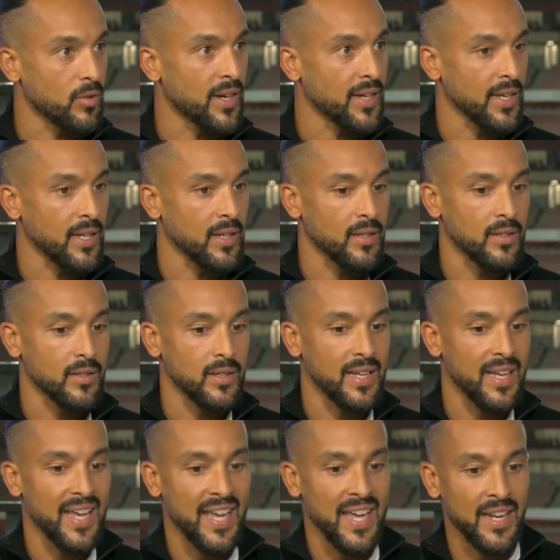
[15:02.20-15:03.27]
already
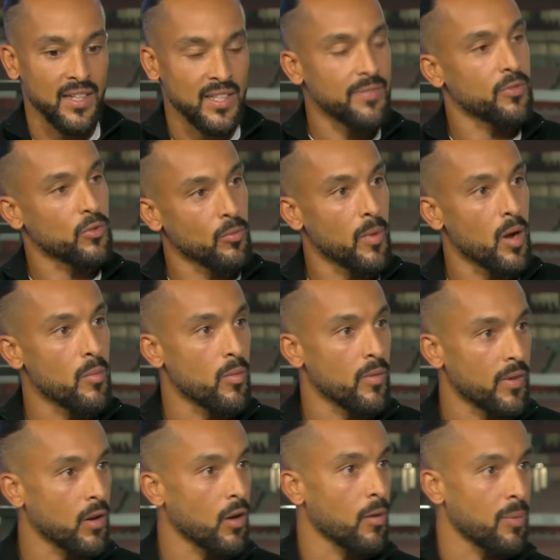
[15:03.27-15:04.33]
in a difficult moment
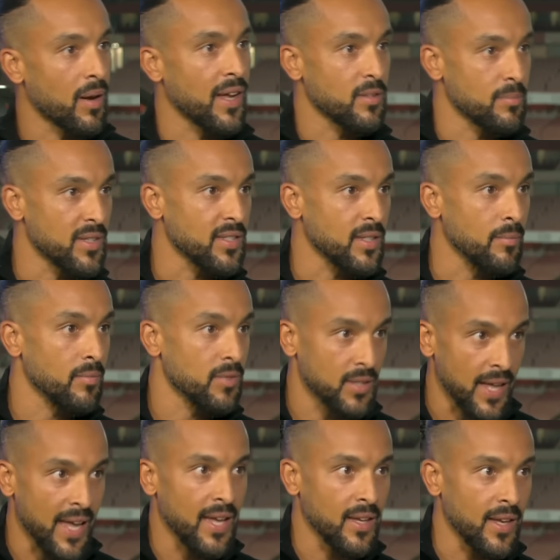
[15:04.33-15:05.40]
with a lot of players missing.
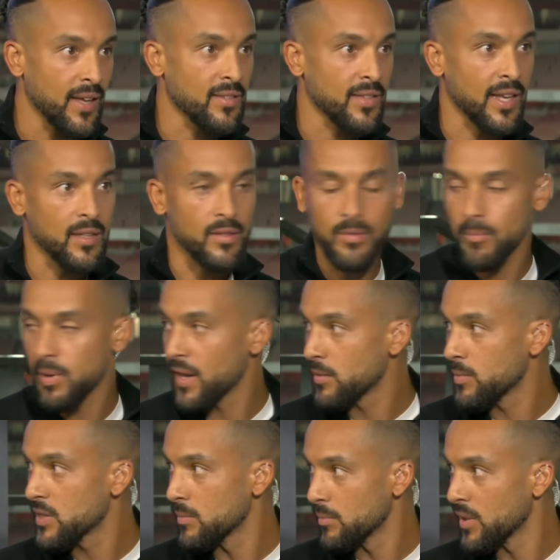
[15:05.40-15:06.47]
Today, yes, they had some
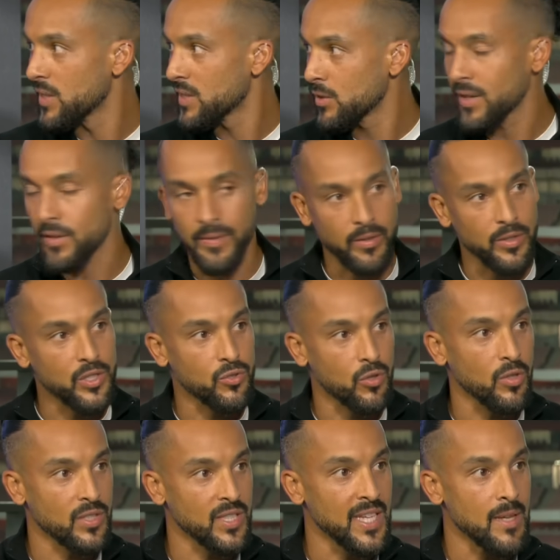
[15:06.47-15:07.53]
players missing, but they still had a very
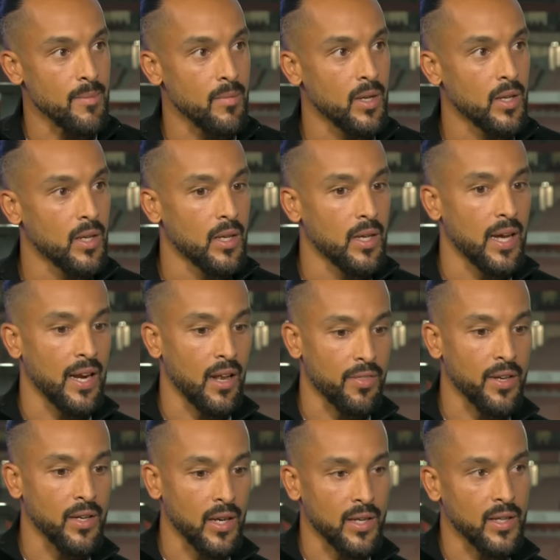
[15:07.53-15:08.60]
strong team. And I
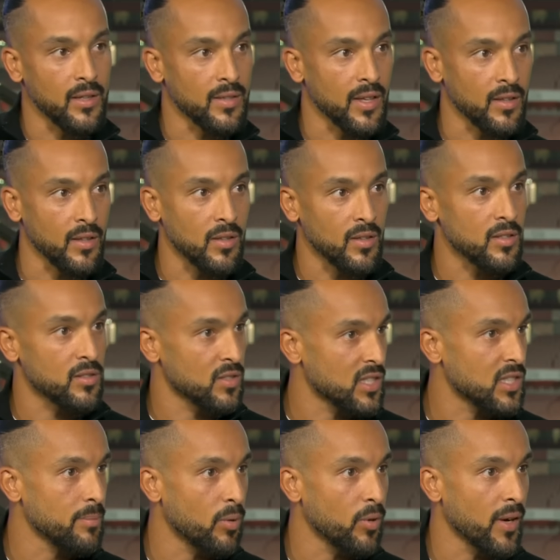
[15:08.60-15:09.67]
think, like you say, he's just
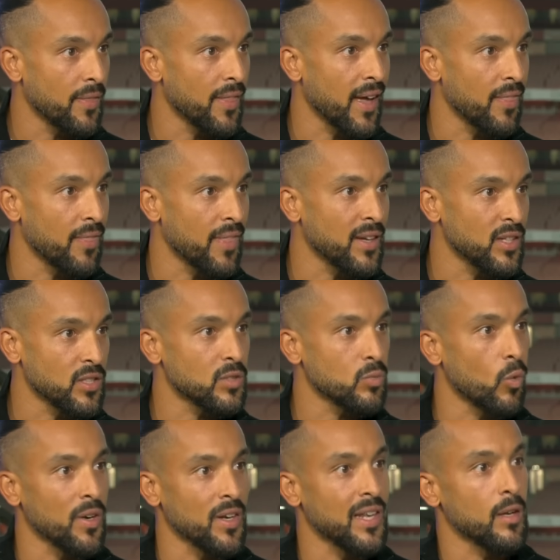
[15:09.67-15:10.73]
disappointed that they
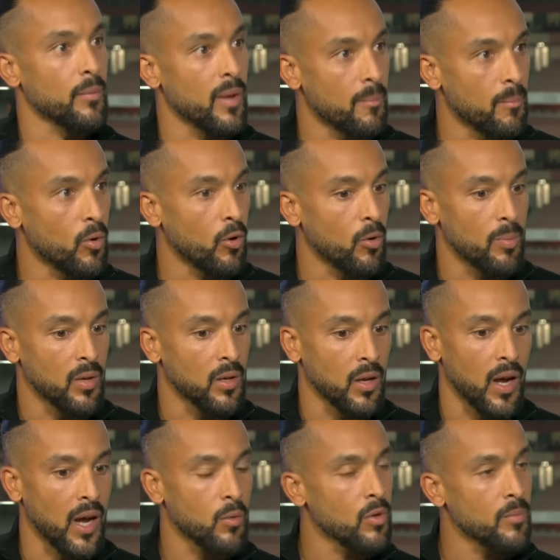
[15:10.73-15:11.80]
just want a little bit more. But
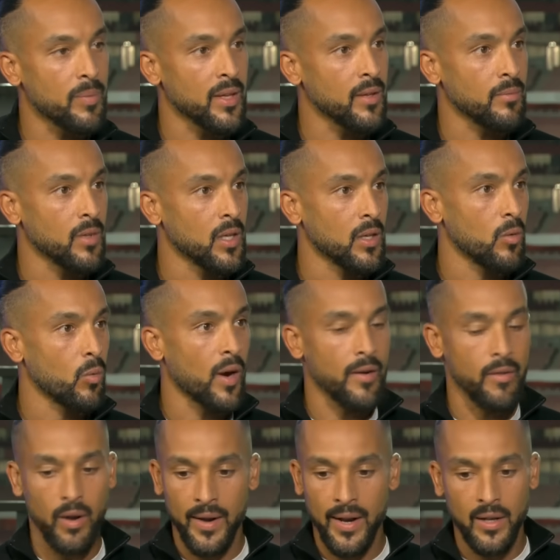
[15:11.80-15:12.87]
look, I wouldn't be
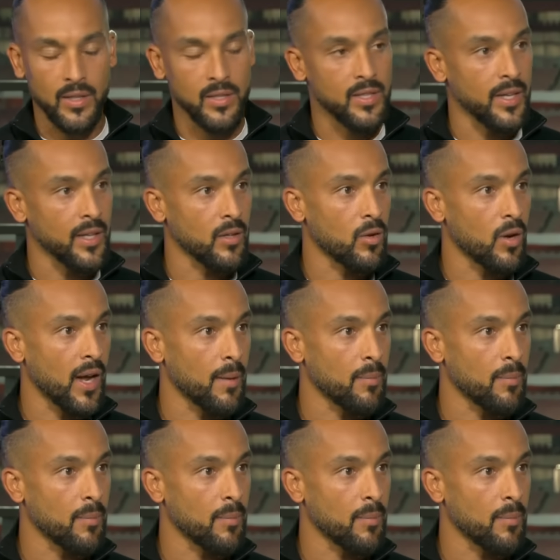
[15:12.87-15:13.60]
wary right now. They're sitting quite